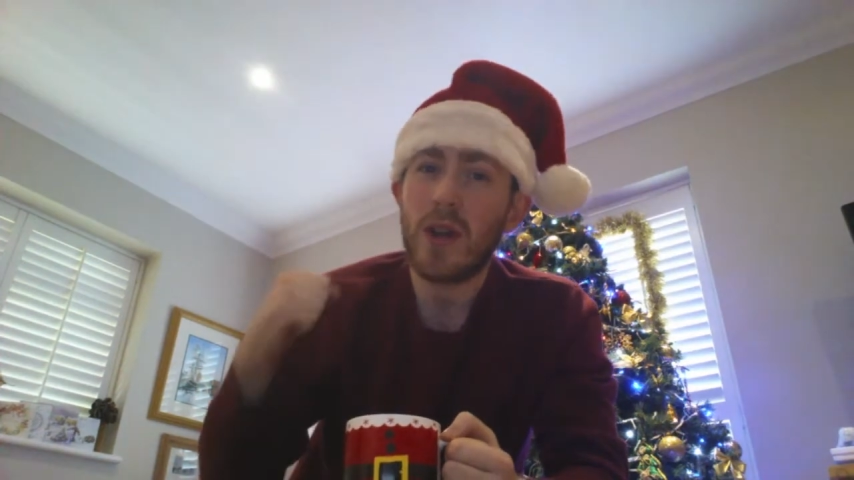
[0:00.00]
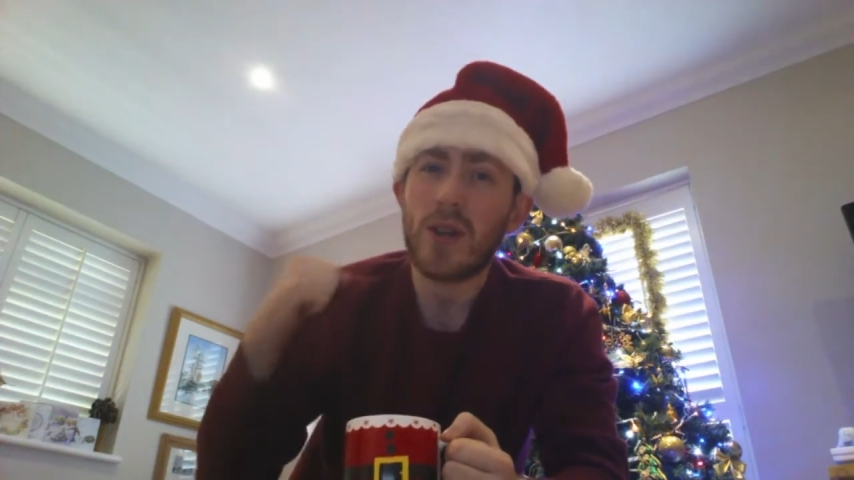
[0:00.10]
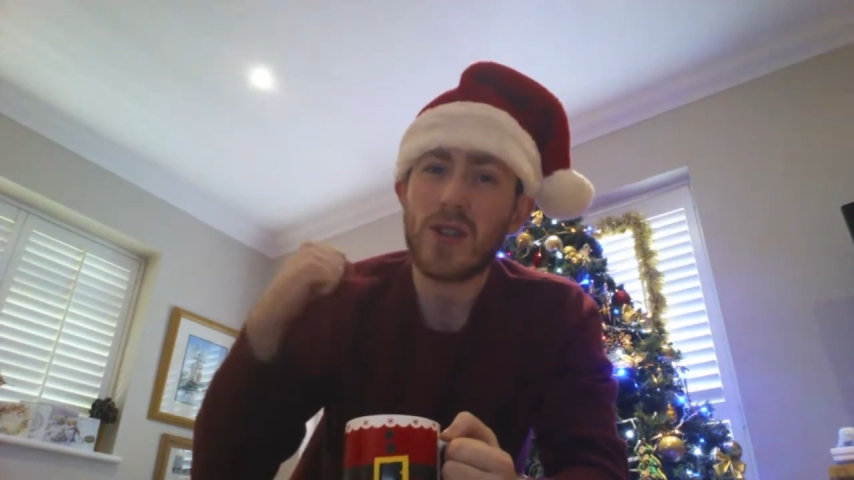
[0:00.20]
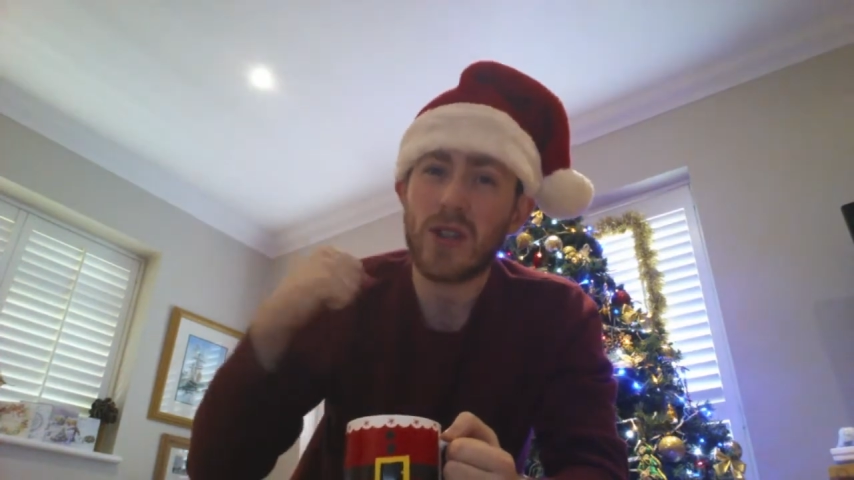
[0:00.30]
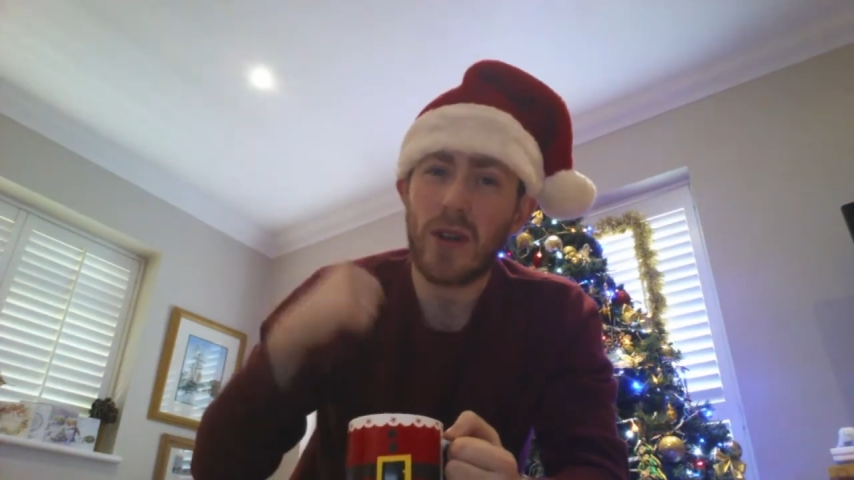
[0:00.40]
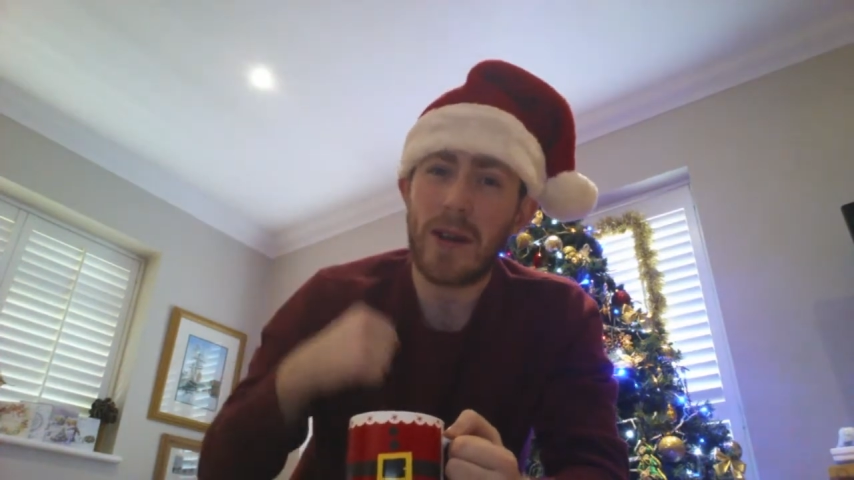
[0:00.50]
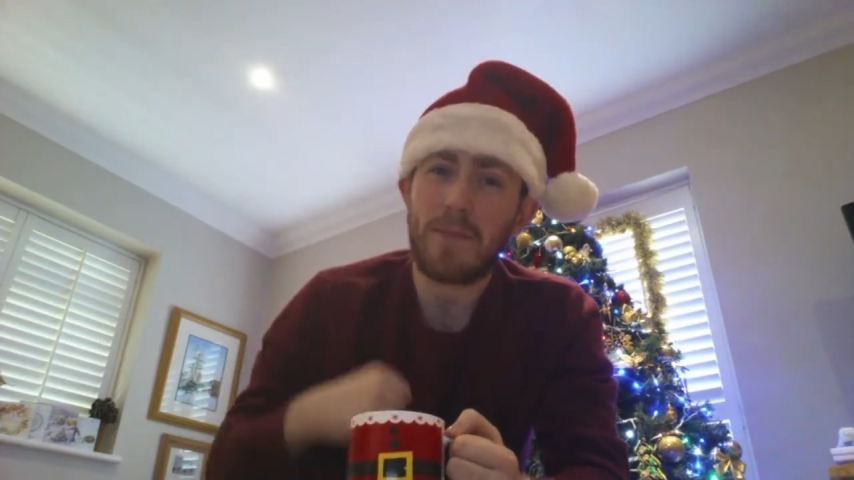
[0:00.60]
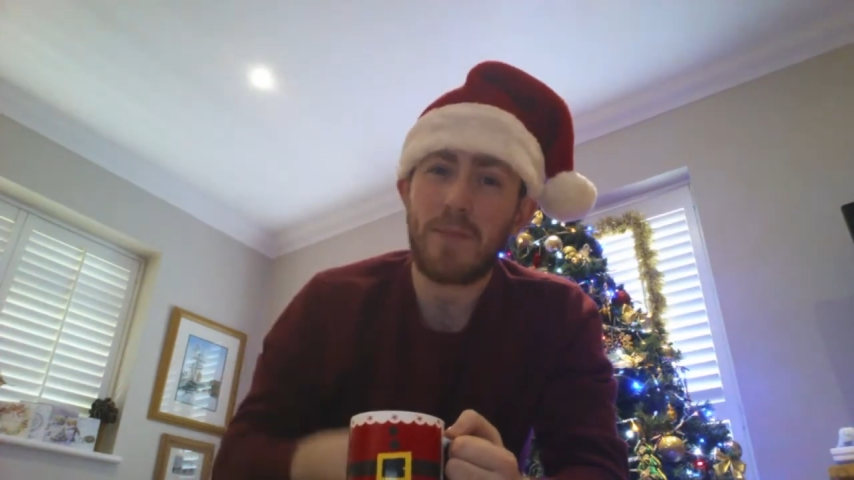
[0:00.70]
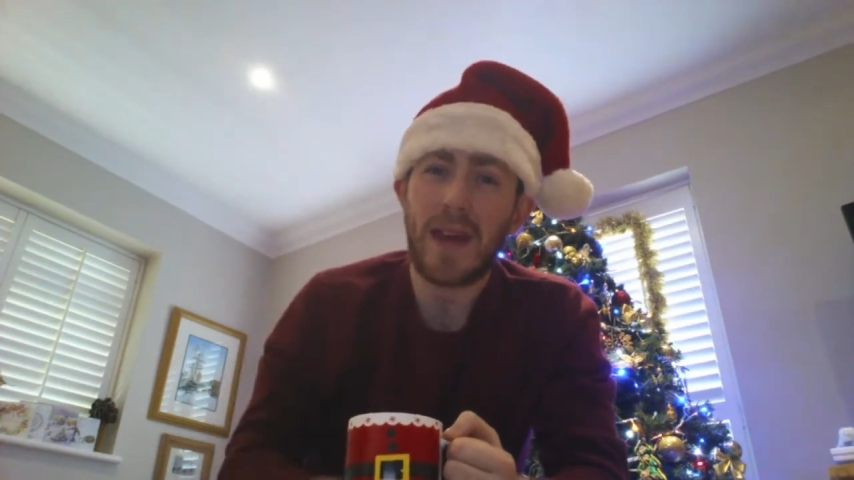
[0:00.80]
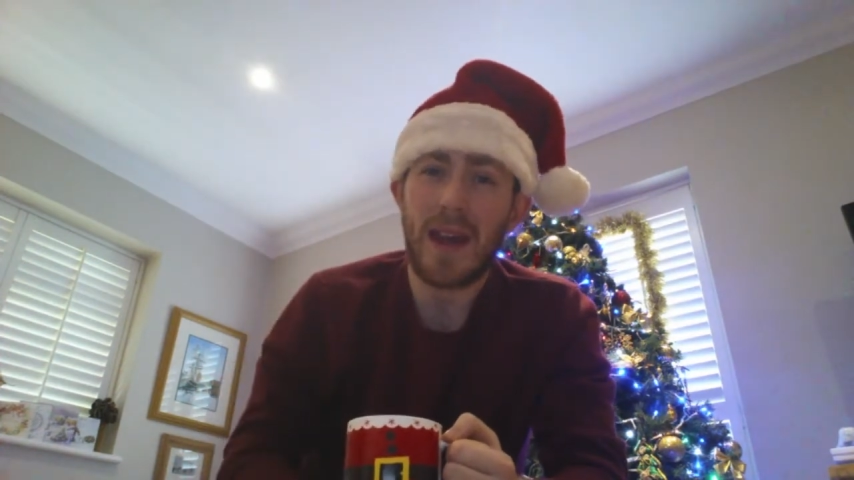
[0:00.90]
solid
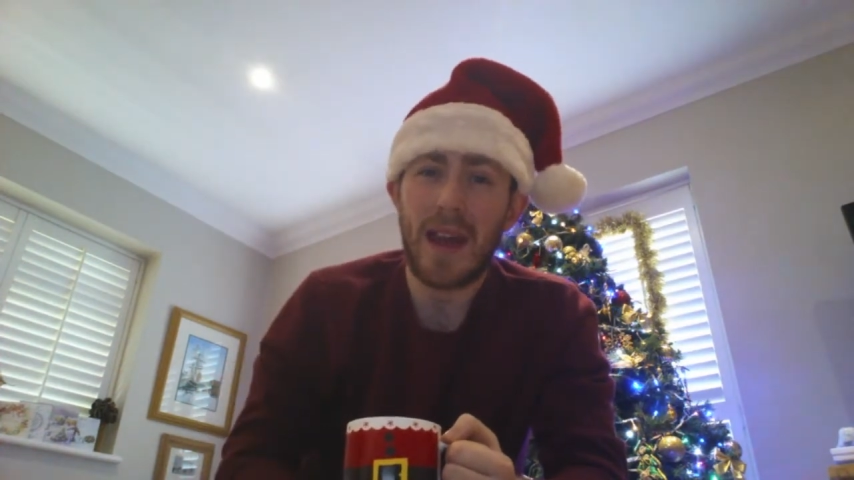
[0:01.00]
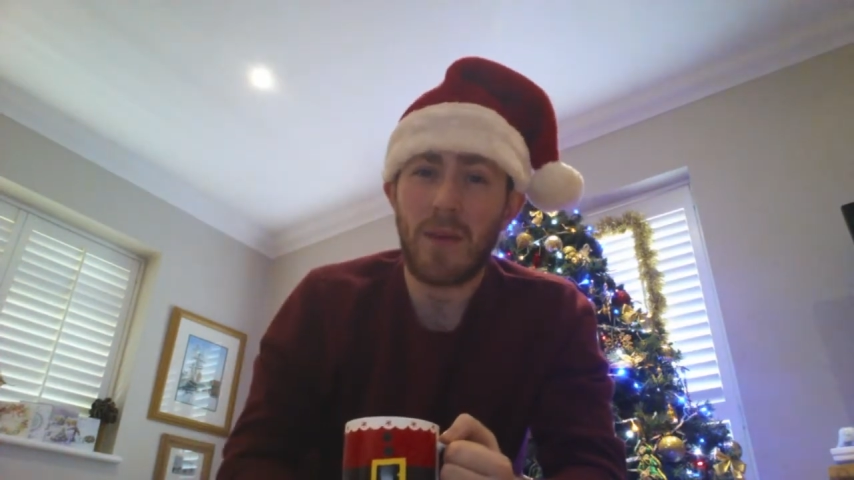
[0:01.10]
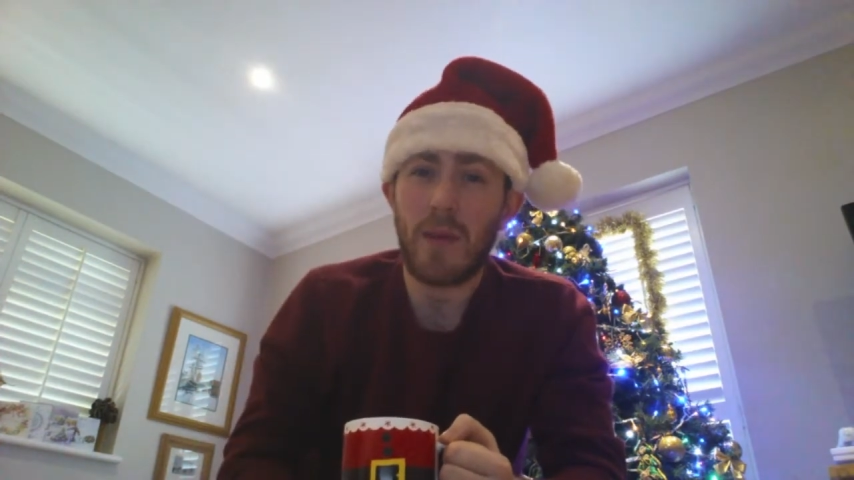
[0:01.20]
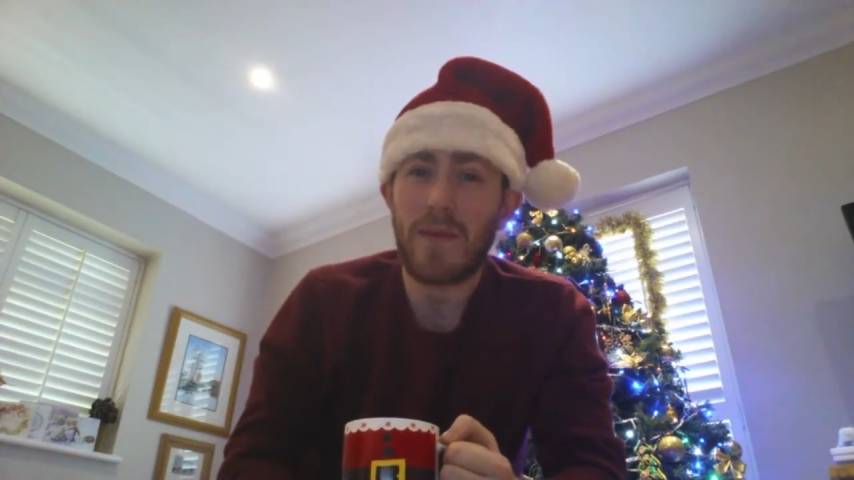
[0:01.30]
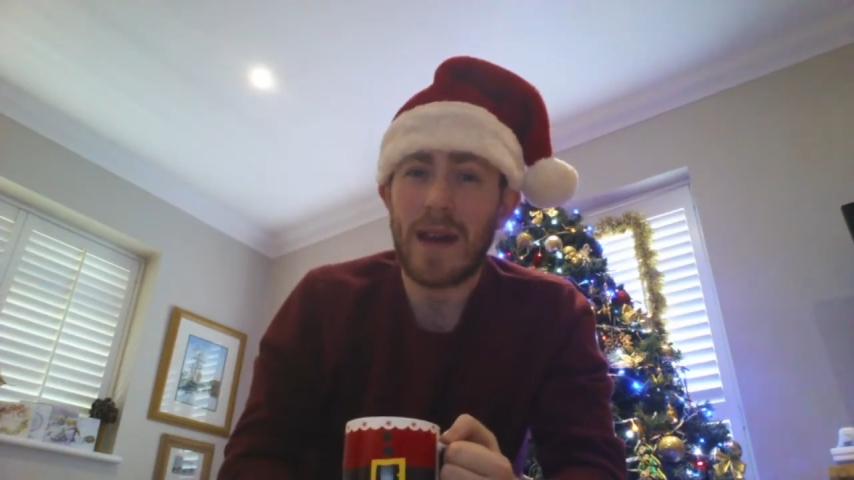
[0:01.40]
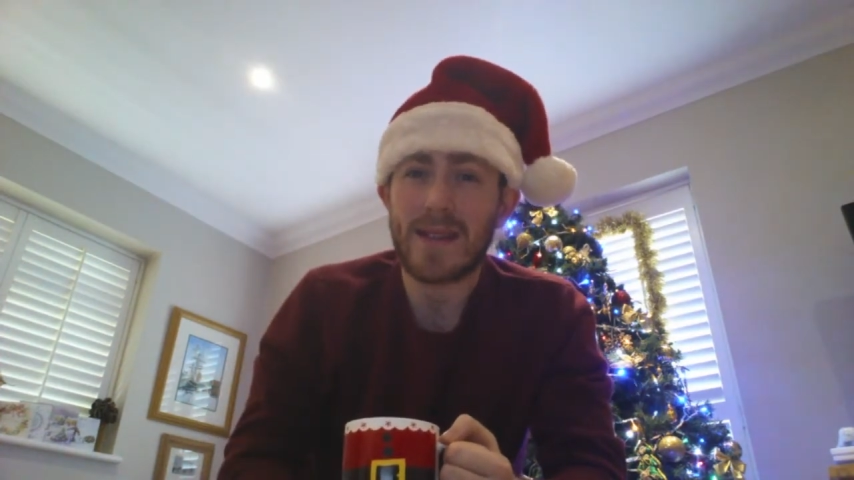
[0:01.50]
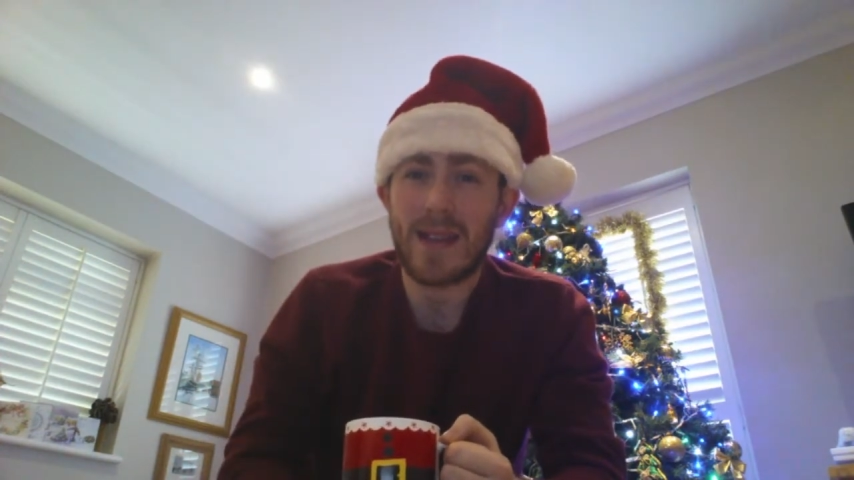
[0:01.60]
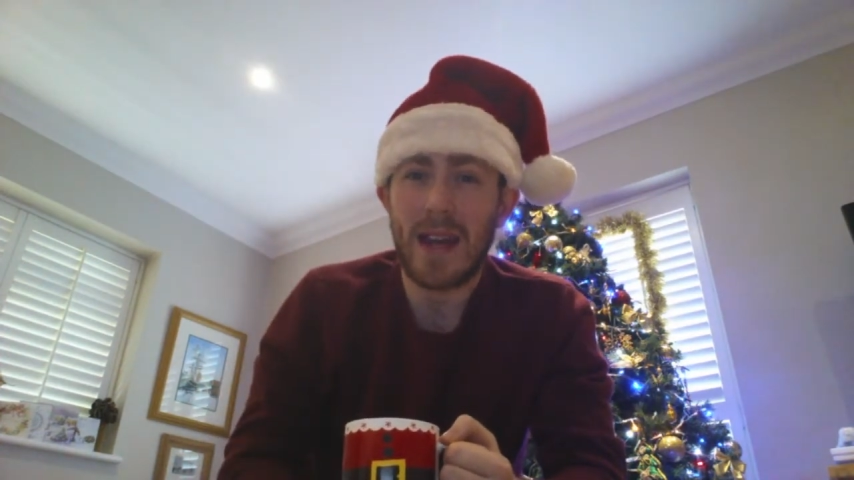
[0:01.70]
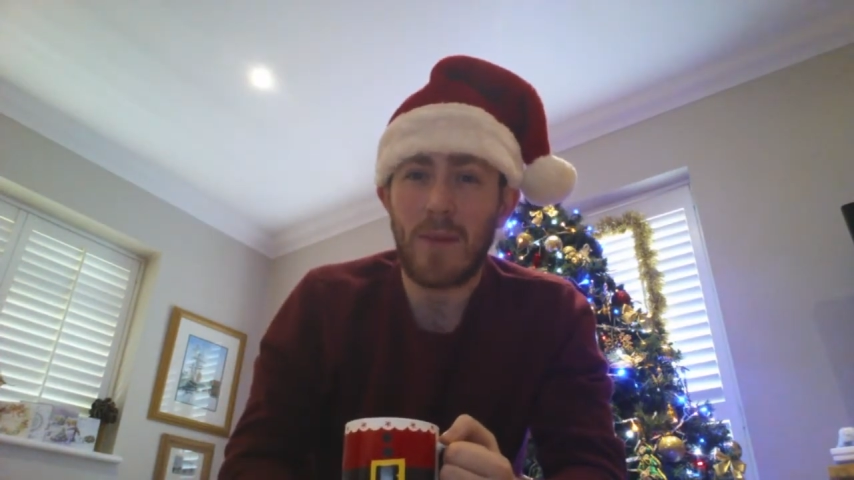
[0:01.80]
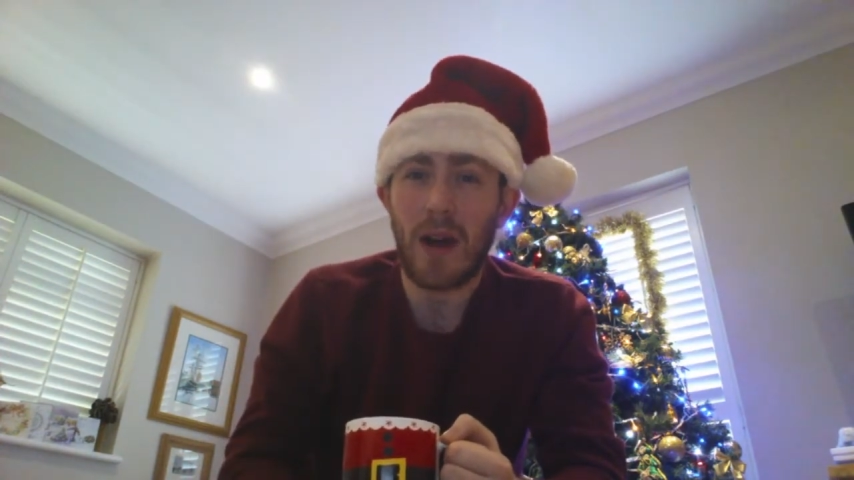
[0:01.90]
beating with that
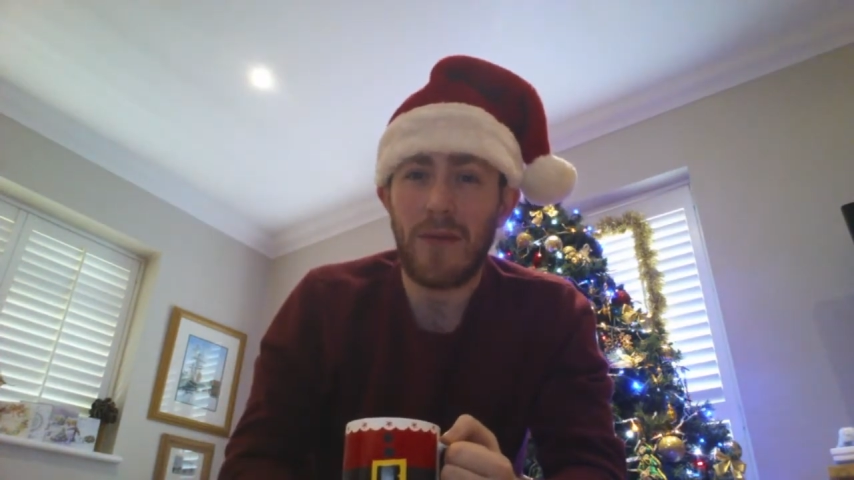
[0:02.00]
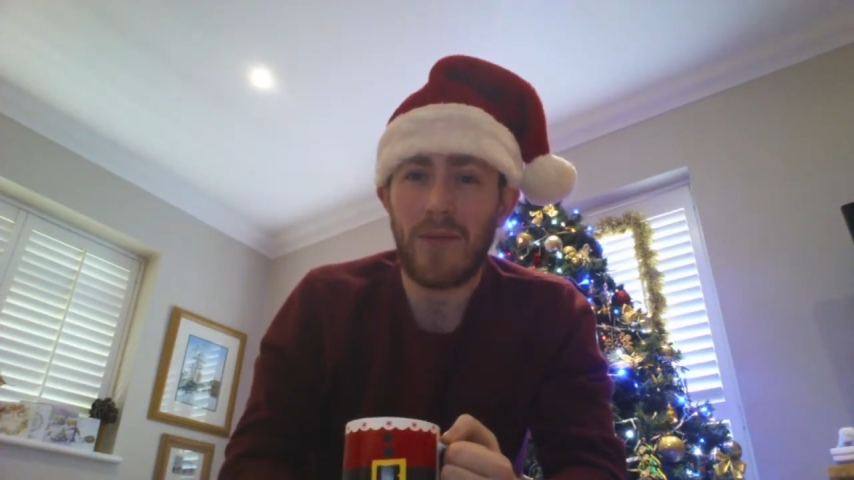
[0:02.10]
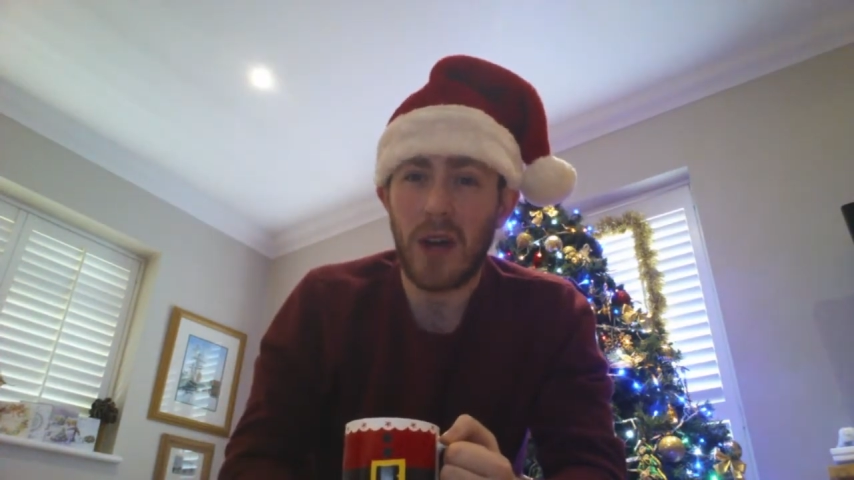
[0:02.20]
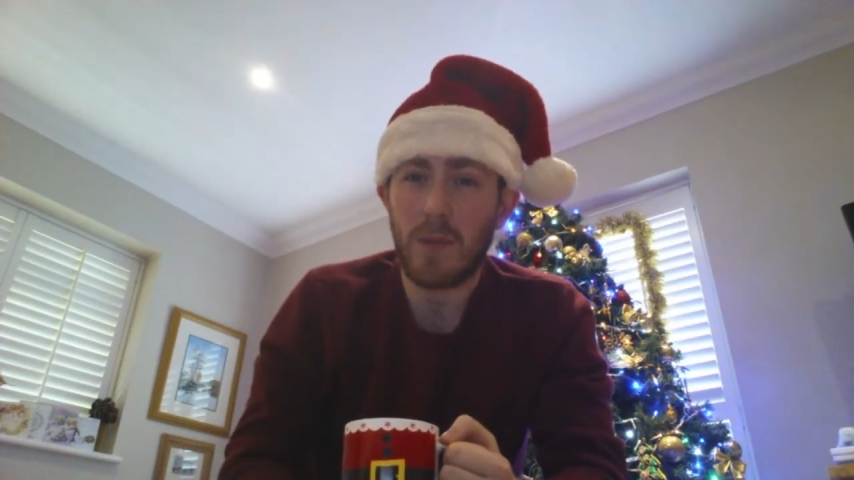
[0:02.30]
same iPhone